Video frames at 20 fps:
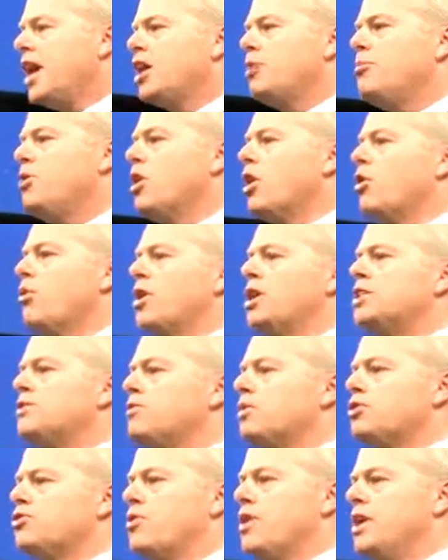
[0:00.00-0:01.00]
not going to be a
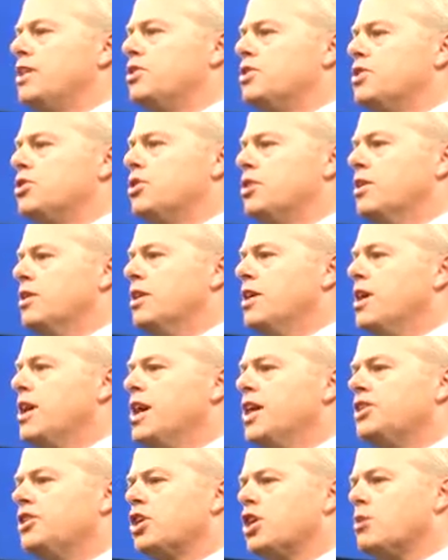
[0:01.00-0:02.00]
graceful transition.
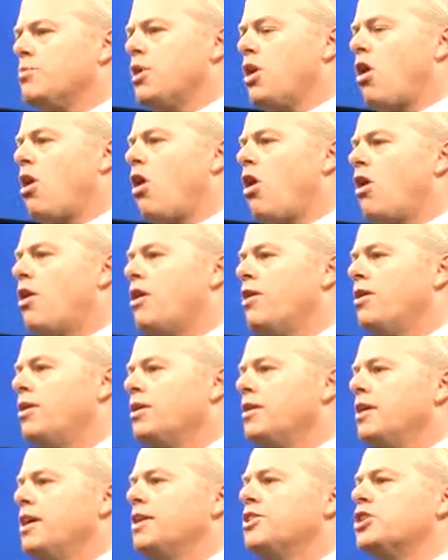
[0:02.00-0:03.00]
It's going to be
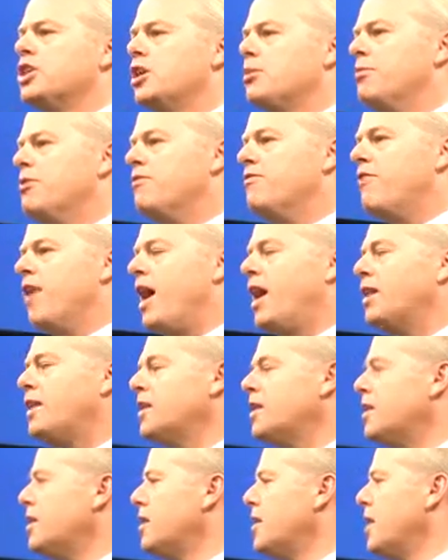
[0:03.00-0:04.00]
hard, it's going to be
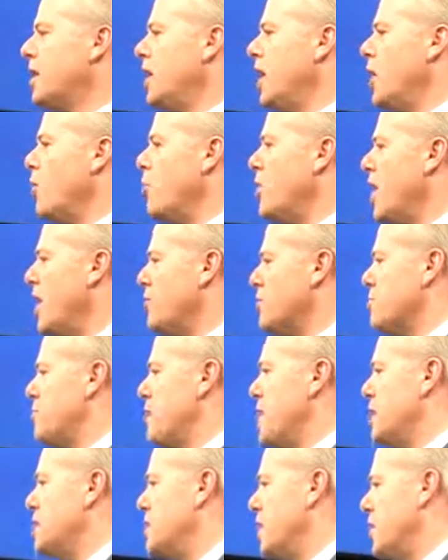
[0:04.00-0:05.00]
violent, and we have to
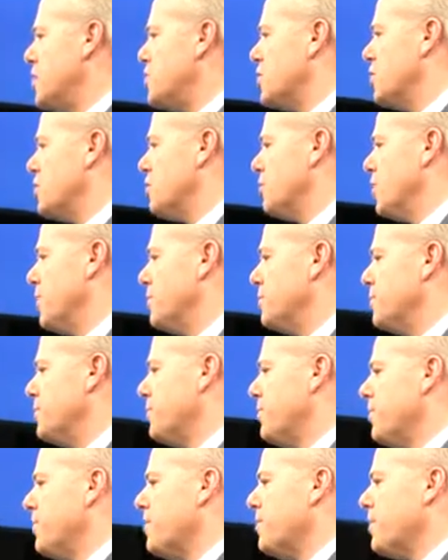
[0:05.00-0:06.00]
pay attention to
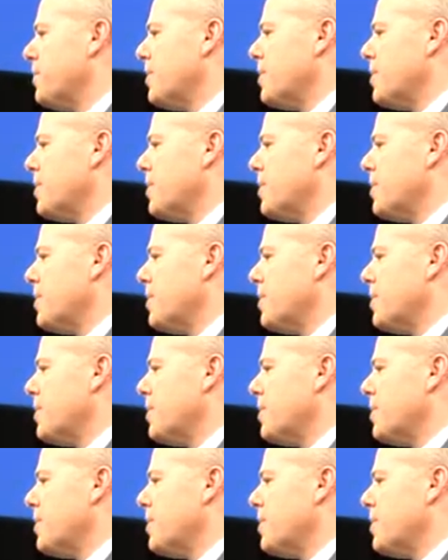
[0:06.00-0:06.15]
it.